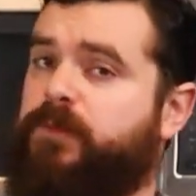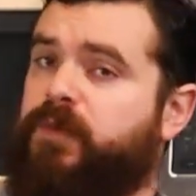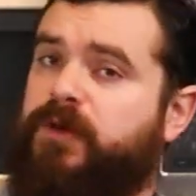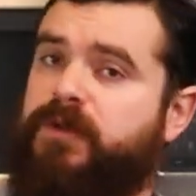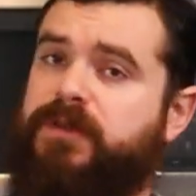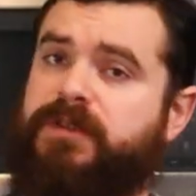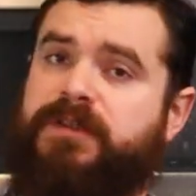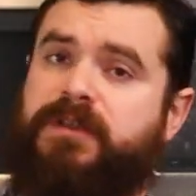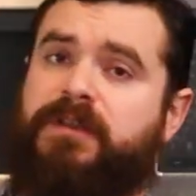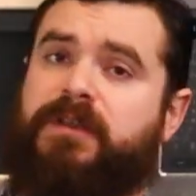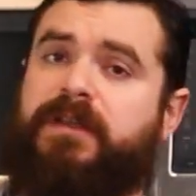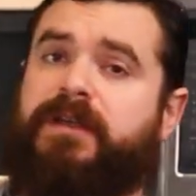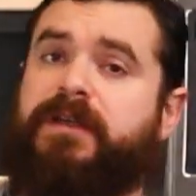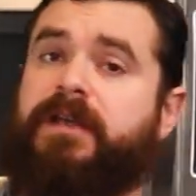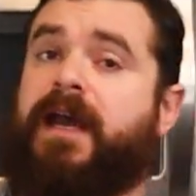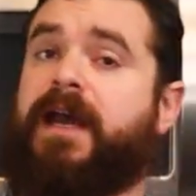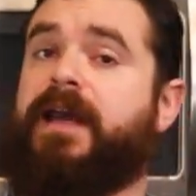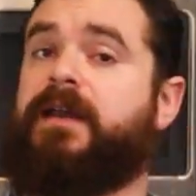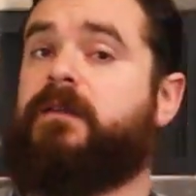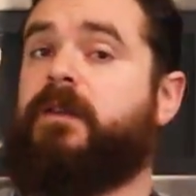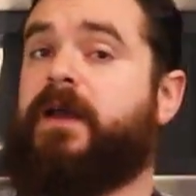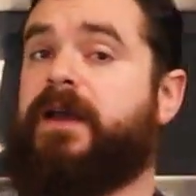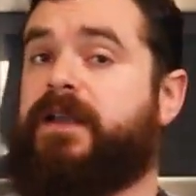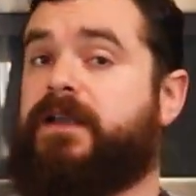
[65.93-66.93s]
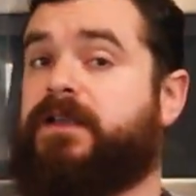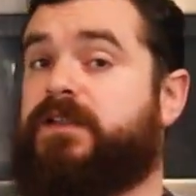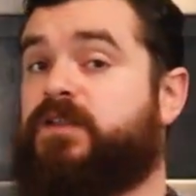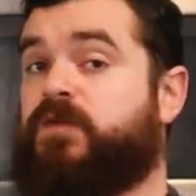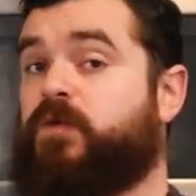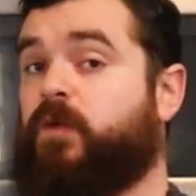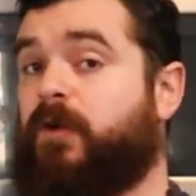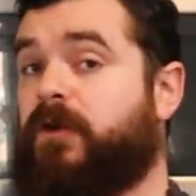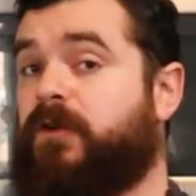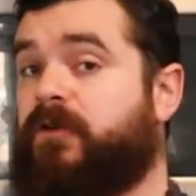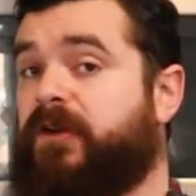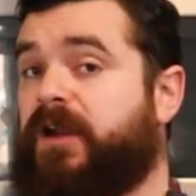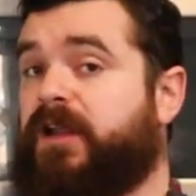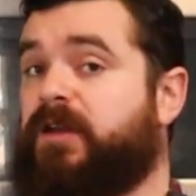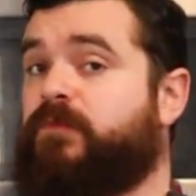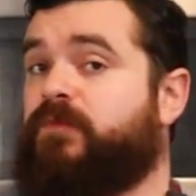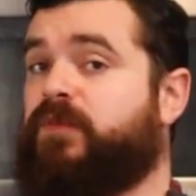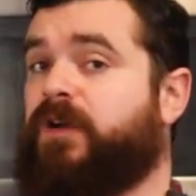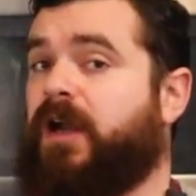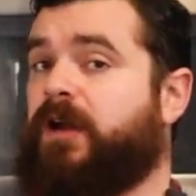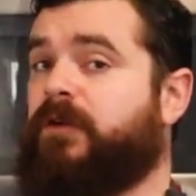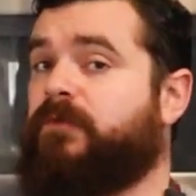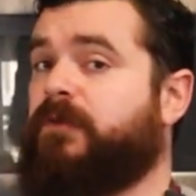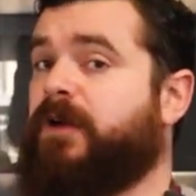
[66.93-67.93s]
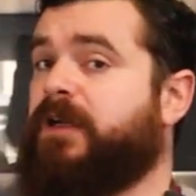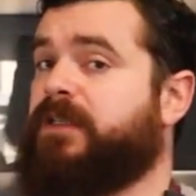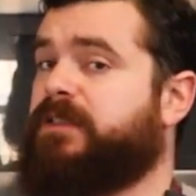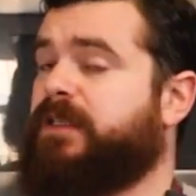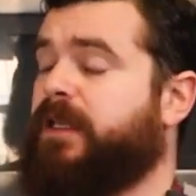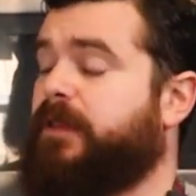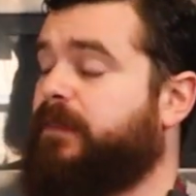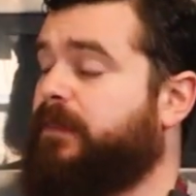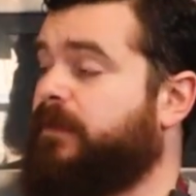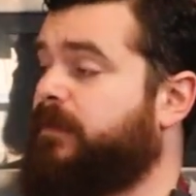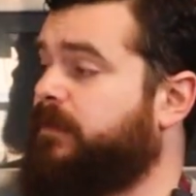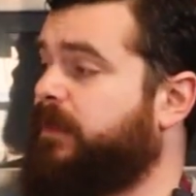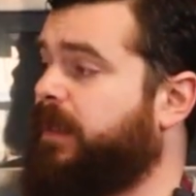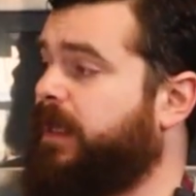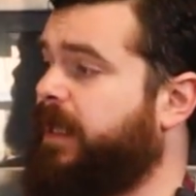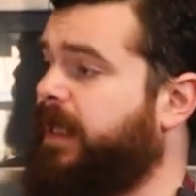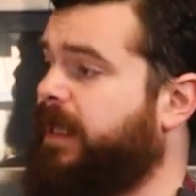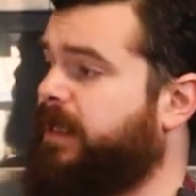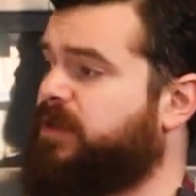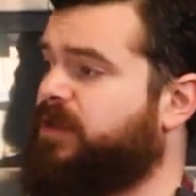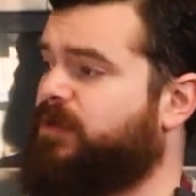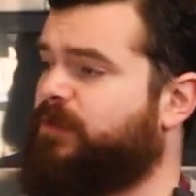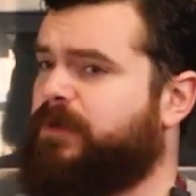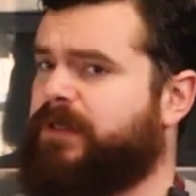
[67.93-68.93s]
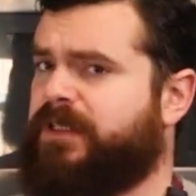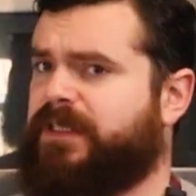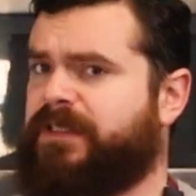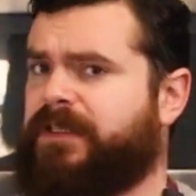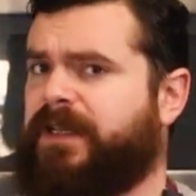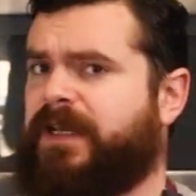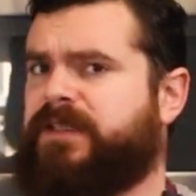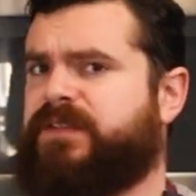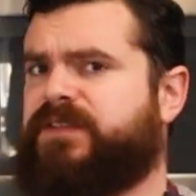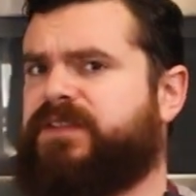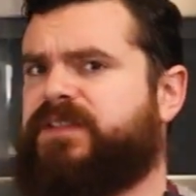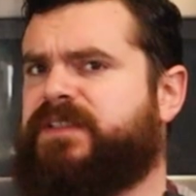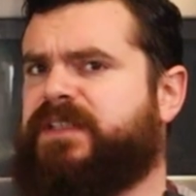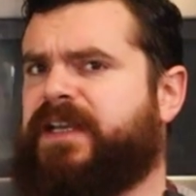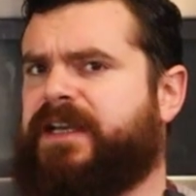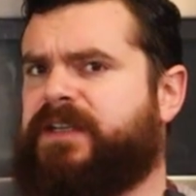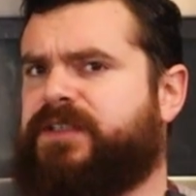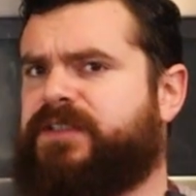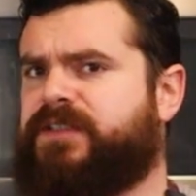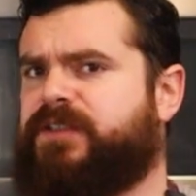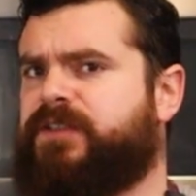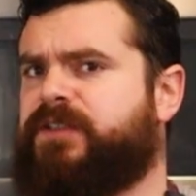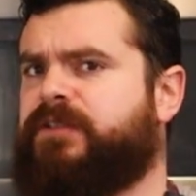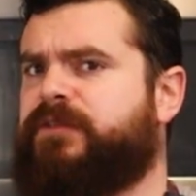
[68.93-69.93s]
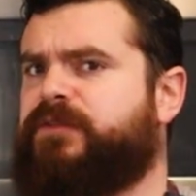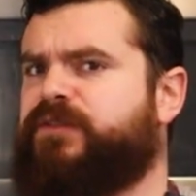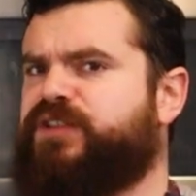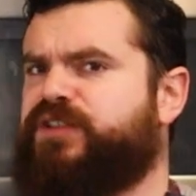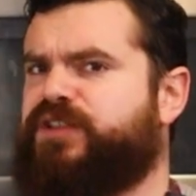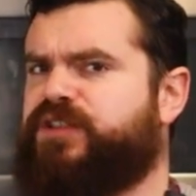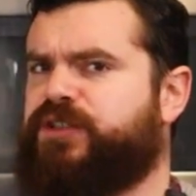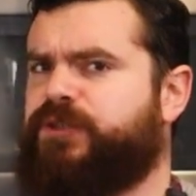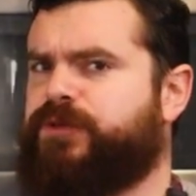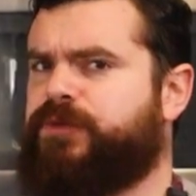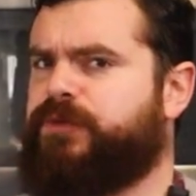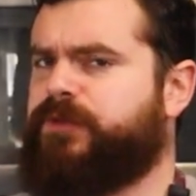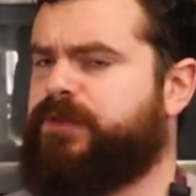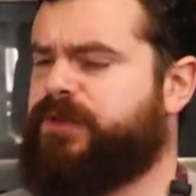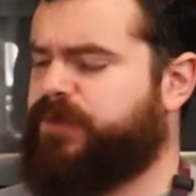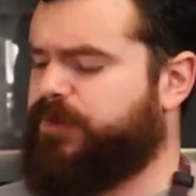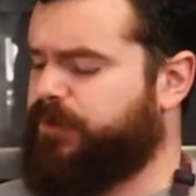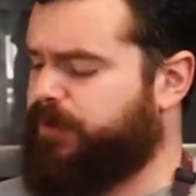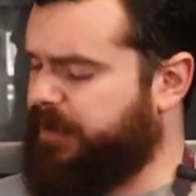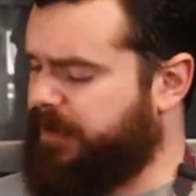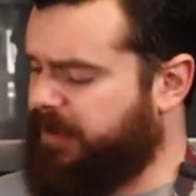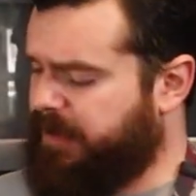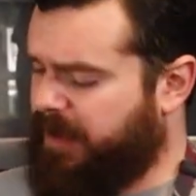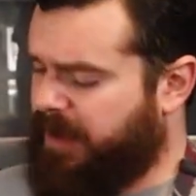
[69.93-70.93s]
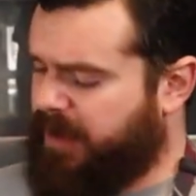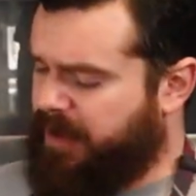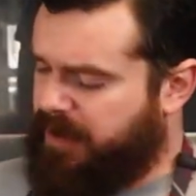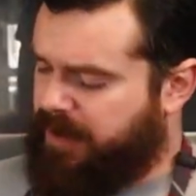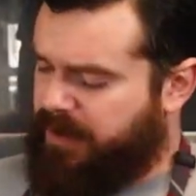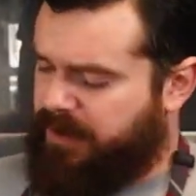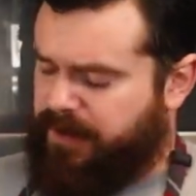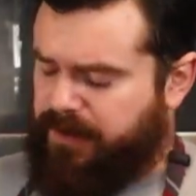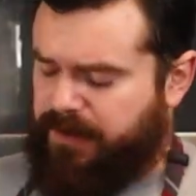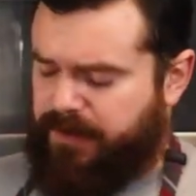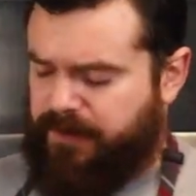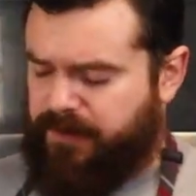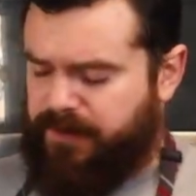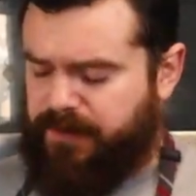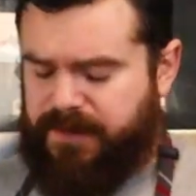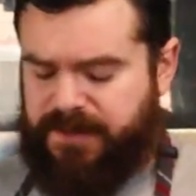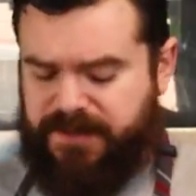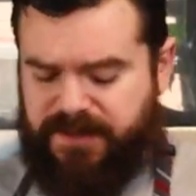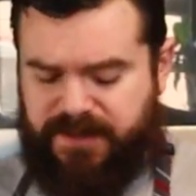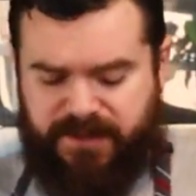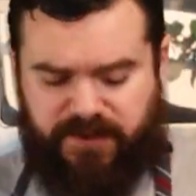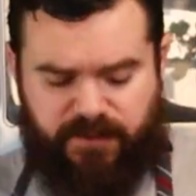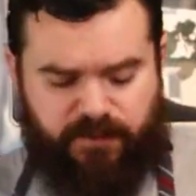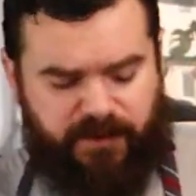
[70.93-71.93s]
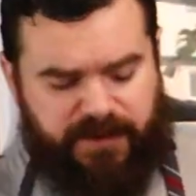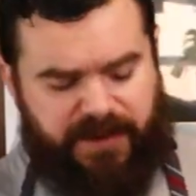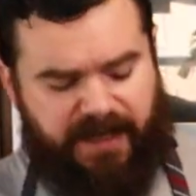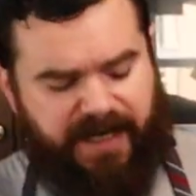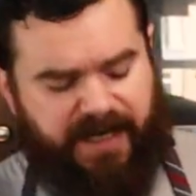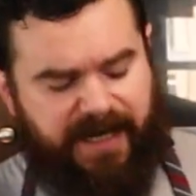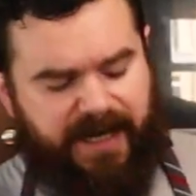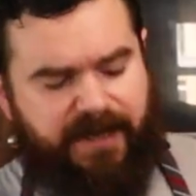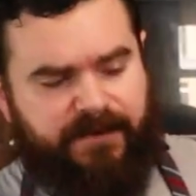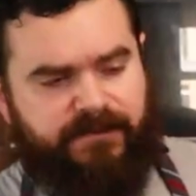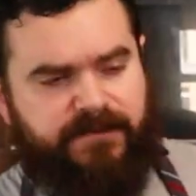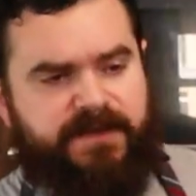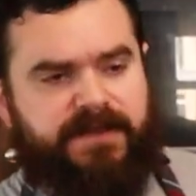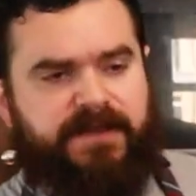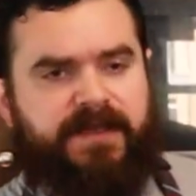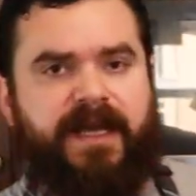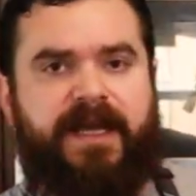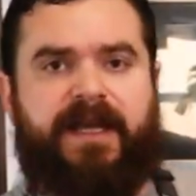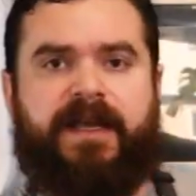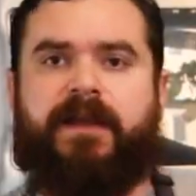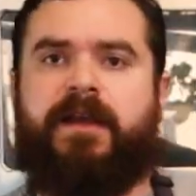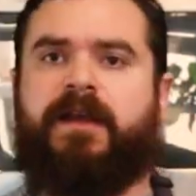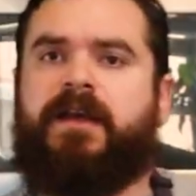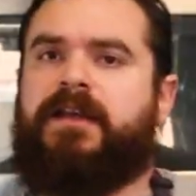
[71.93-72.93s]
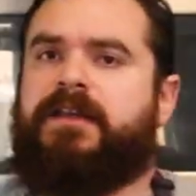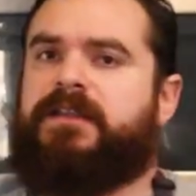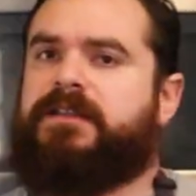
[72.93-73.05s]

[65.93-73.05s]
Personally, I like short grain brown rice. I think that has a really nice texture and chew to it. This is what I have today.